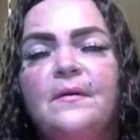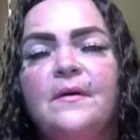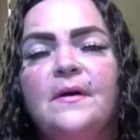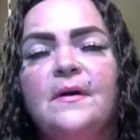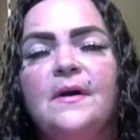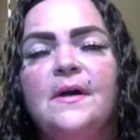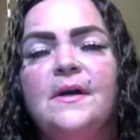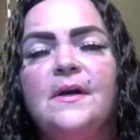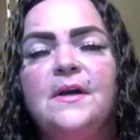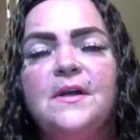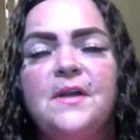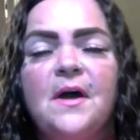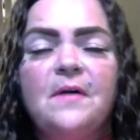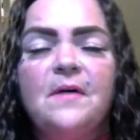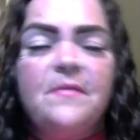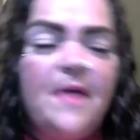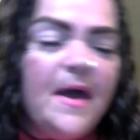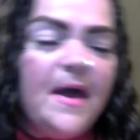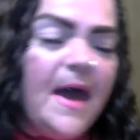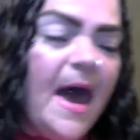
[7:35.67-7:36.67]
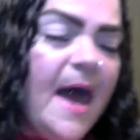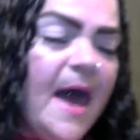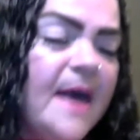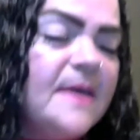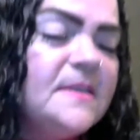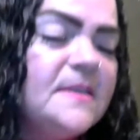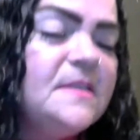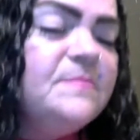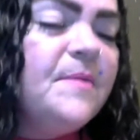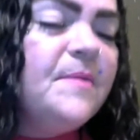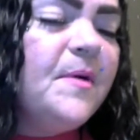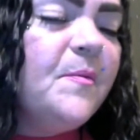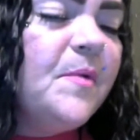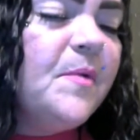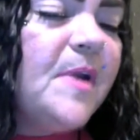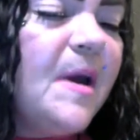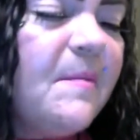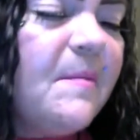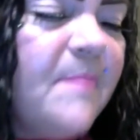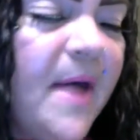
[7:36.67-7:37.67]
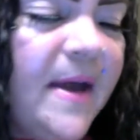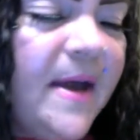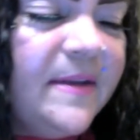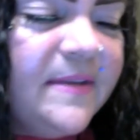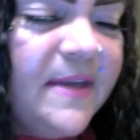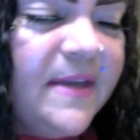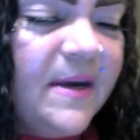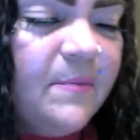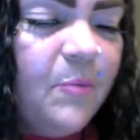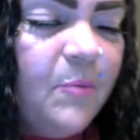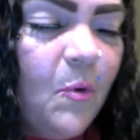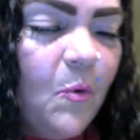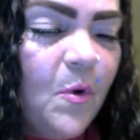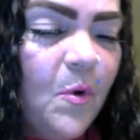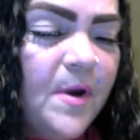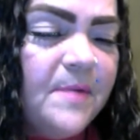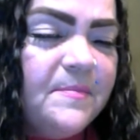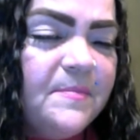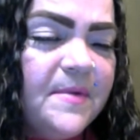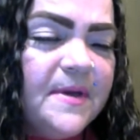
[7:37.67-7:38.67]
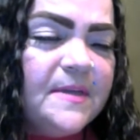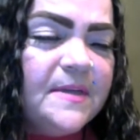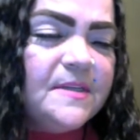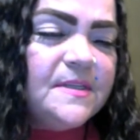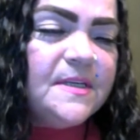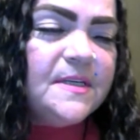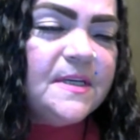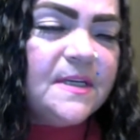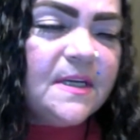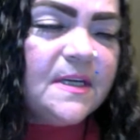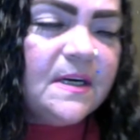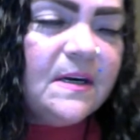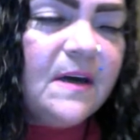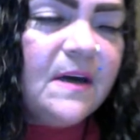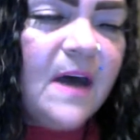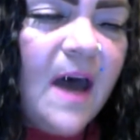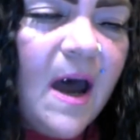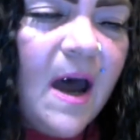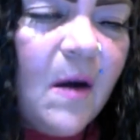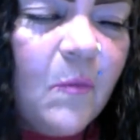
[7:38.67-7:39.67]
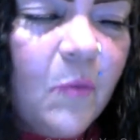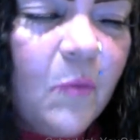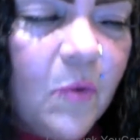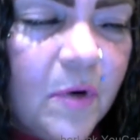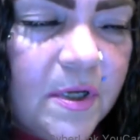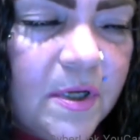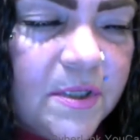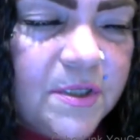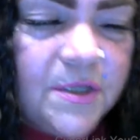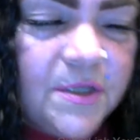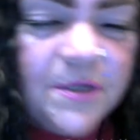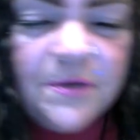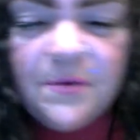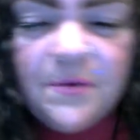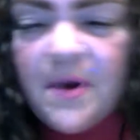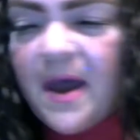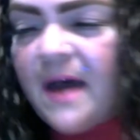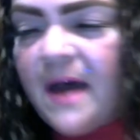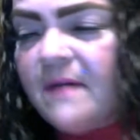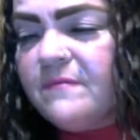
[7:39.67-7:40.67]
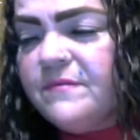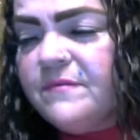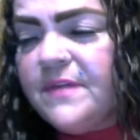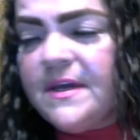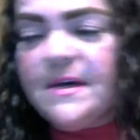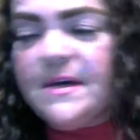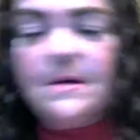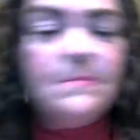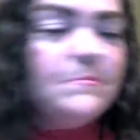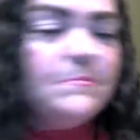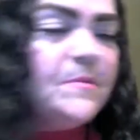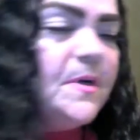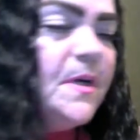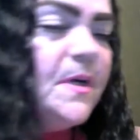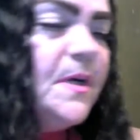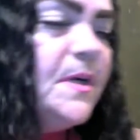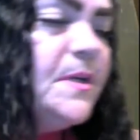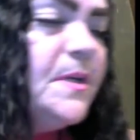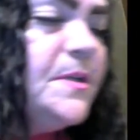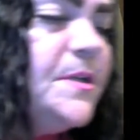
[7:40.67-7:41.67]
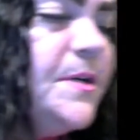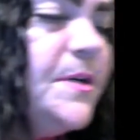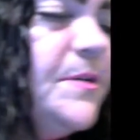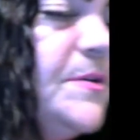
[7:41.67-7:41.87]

We'll, you know, they asked me when I made the appointment, did I, I want to have them to